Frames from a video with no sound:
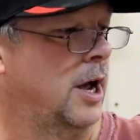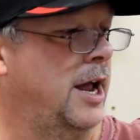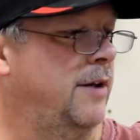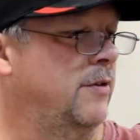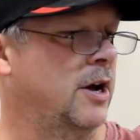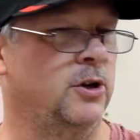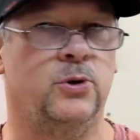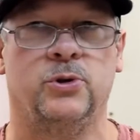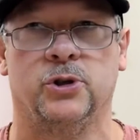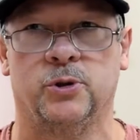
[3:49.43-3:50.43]
I have not
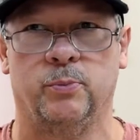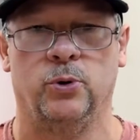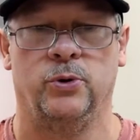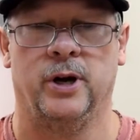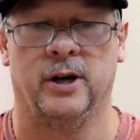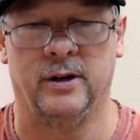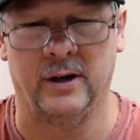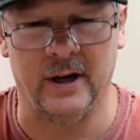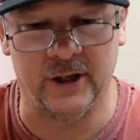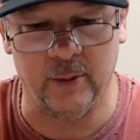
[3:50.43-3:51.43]
used the spoon yet,
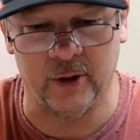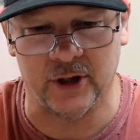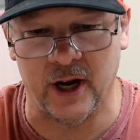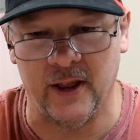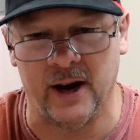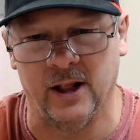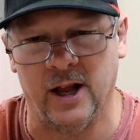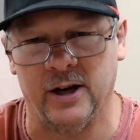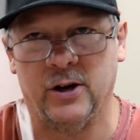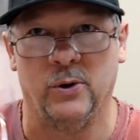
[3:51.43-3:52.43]
and I seem to say that a
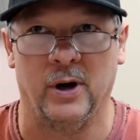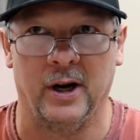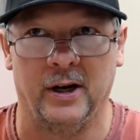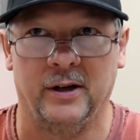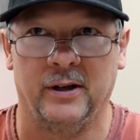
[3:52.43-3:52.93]
lot, don't I?